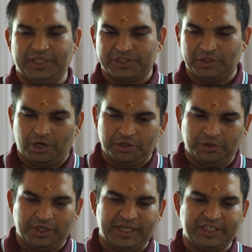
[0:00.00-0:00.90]
it's not
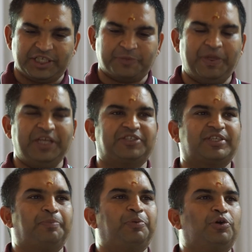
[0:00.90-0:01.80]
only just being
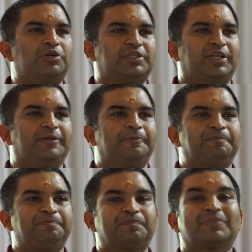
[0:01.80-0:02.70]
supported,
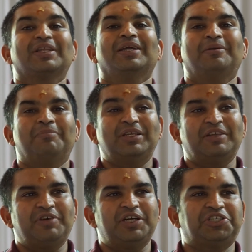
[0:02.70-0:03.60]
but
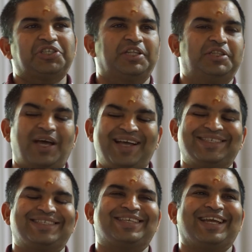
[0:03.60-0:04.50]
the word Shraddha has
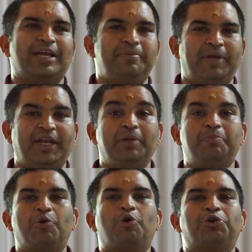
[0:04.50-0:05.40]
a second meaning,
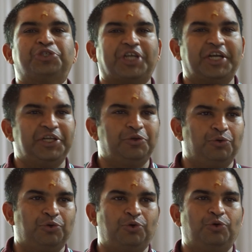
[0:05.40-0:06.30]
Poshana
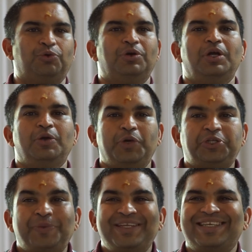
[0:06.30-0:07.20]
Yoho,
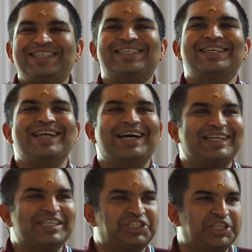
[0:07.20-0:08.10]
which means it's
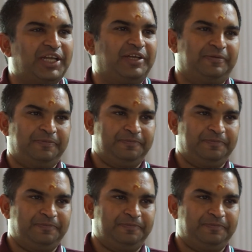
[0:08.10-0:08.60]
nourishing.